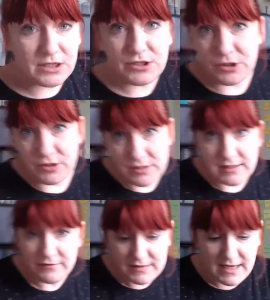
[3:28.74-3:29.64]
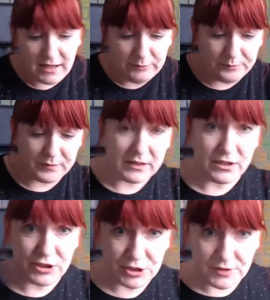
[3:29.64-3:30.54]
Show, sniff, sell.
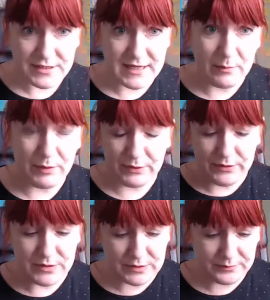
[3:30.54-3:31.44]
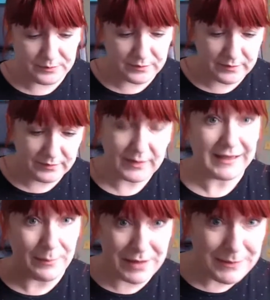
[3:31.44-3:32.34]
Show the samples,
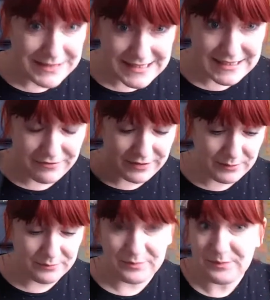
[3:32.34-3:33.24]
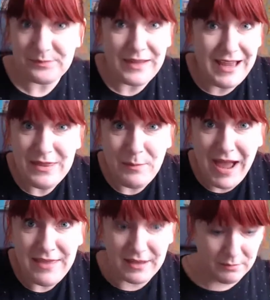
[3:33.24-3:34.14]
get people to sniff them, and they
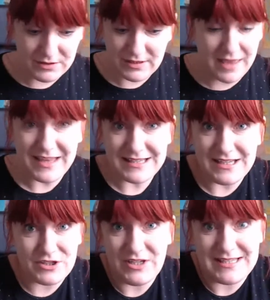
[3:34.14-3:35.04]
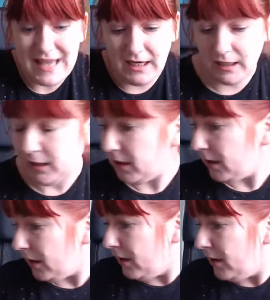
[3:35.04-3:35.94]
buy them. And that's it. So you're selling.
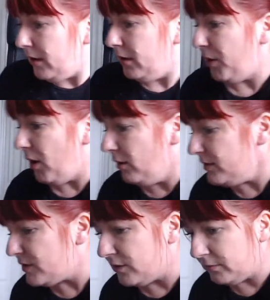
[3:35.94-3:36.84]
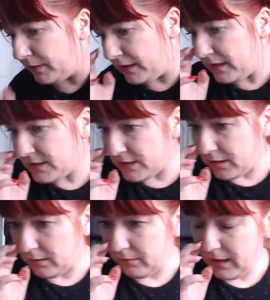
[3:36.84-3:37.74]
But also what you need to
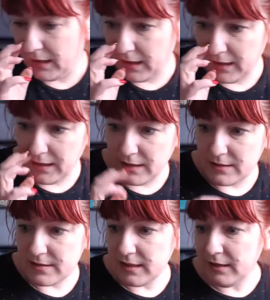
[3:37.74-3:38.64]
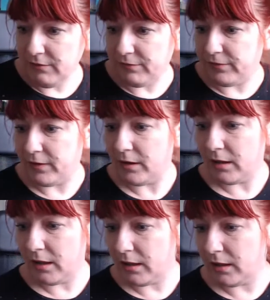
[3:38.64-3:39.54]
do is if,
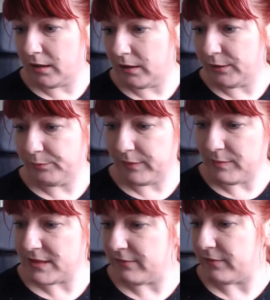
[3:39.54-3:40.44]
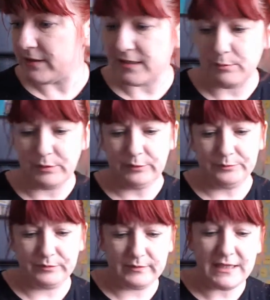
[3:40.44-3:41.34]
let me see, for example,
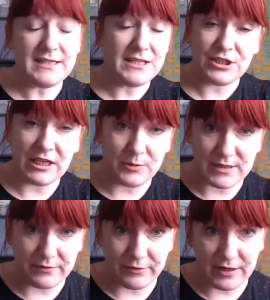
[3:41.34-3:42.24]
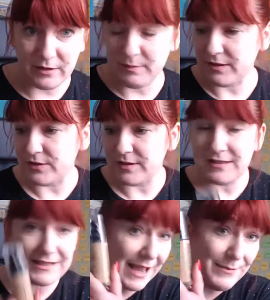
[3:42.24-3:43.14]
this shade was never right on me. So
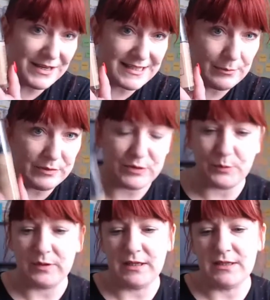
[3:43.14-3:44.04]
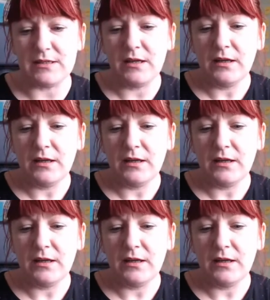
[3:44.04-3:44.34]
I make samples up with these.